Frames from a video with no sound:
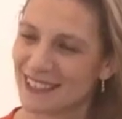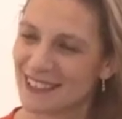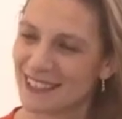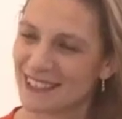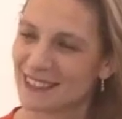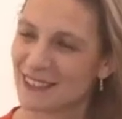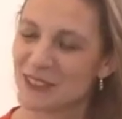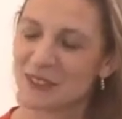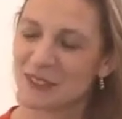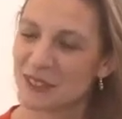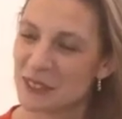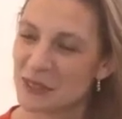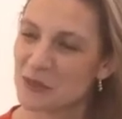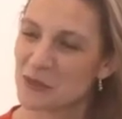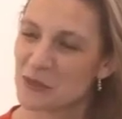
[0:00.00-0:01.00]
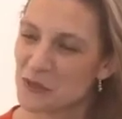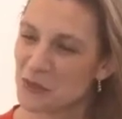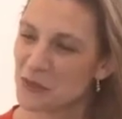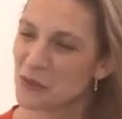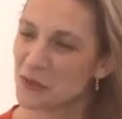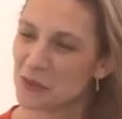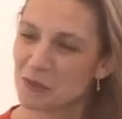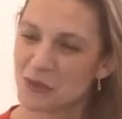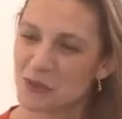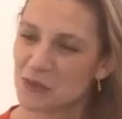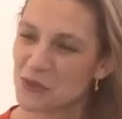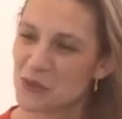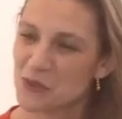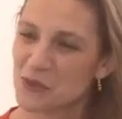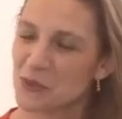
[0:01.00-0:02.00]
Not only in the studio, but
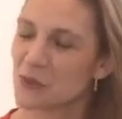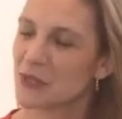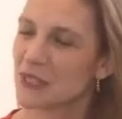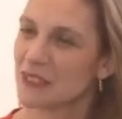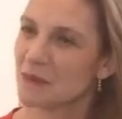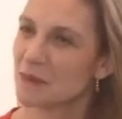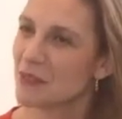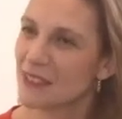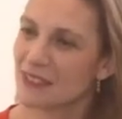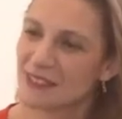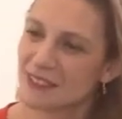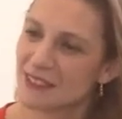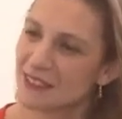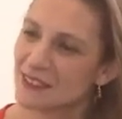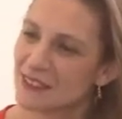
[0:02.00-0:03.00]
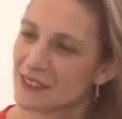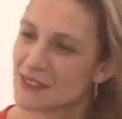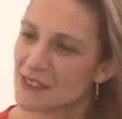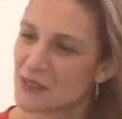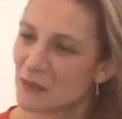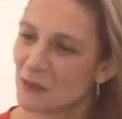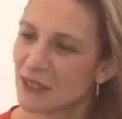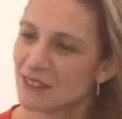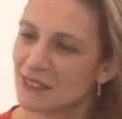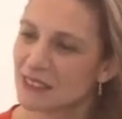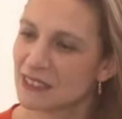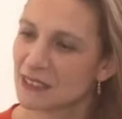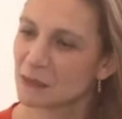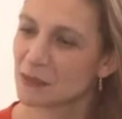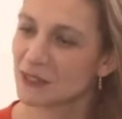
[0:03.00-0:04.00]
also in my
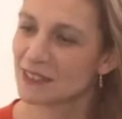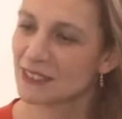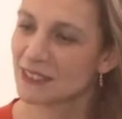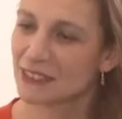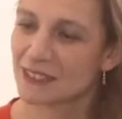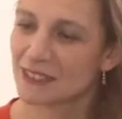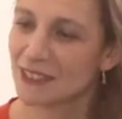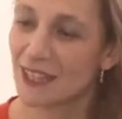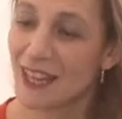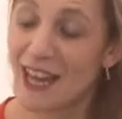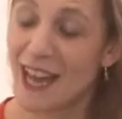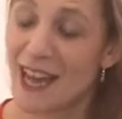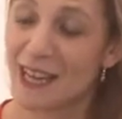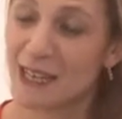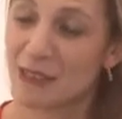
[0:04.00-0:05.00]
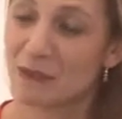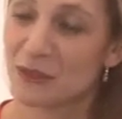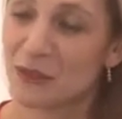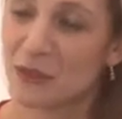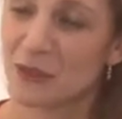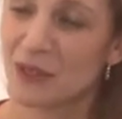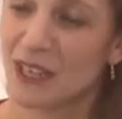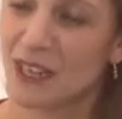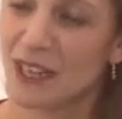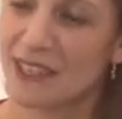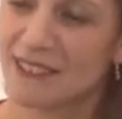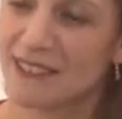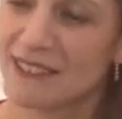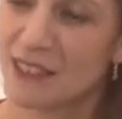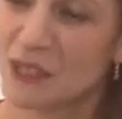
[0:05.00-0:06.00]
surrounding. But I have no
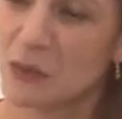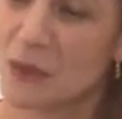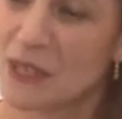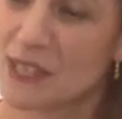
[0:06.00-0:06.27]
idea